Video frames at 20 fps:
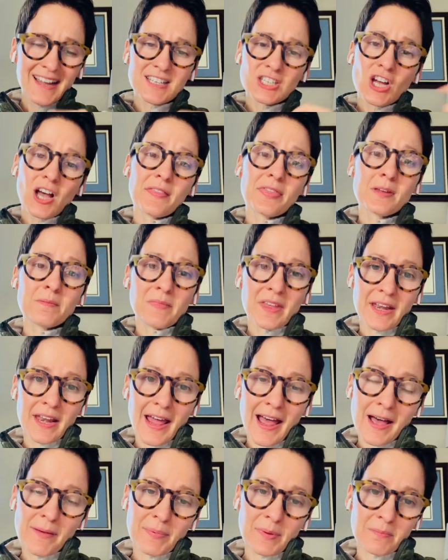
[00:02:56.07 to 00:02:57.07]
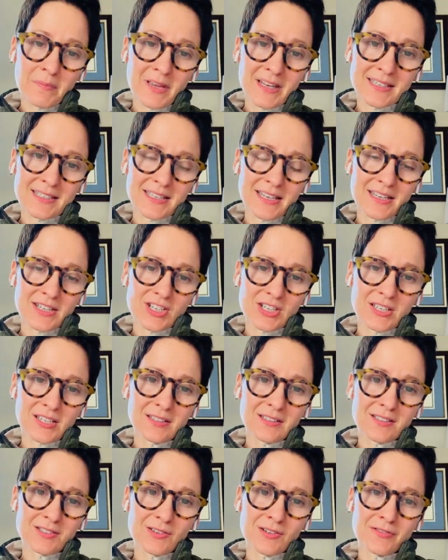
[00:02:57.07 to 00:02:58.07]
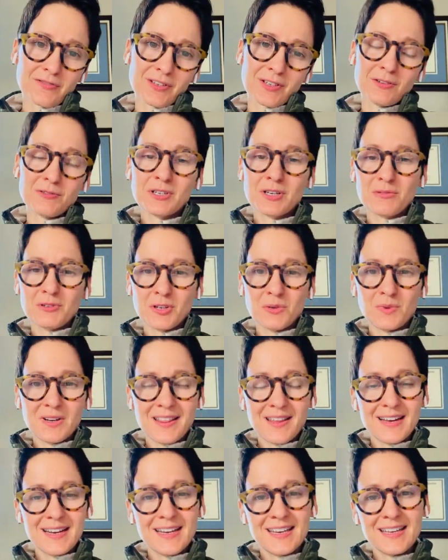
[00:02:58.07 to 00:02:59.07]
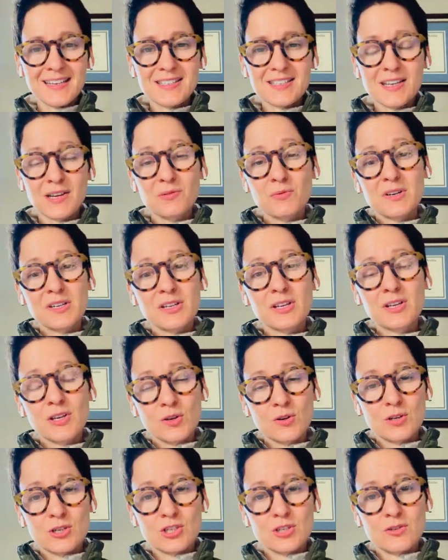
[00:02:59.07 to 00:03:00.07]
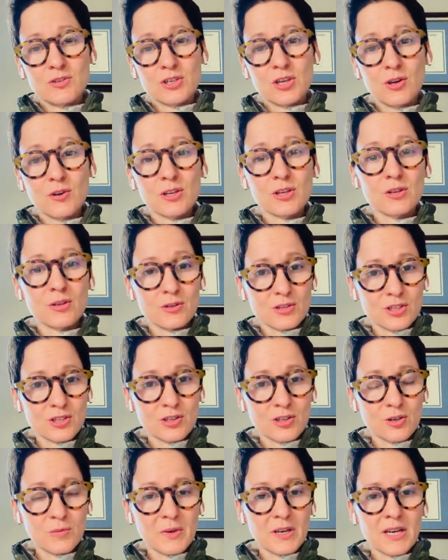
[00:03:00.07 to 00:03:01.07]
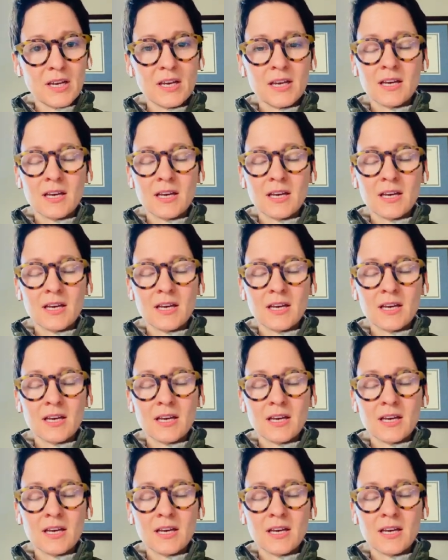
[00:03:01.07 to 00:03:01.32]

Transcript: taught them the nap meditation. So if you don't know what that is, I really encourage you to go to YouTube.